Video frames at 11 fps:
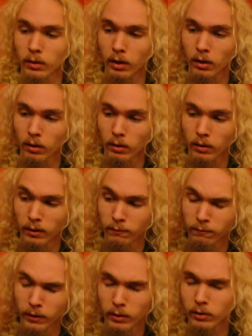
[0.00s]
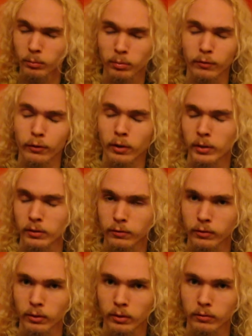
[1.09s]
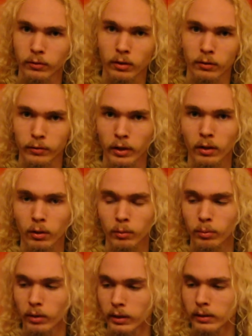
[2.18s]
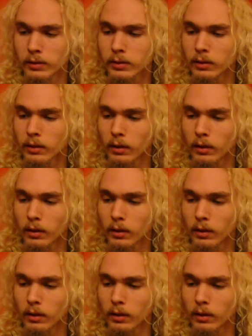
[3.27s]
a very good performance for a fairly low price,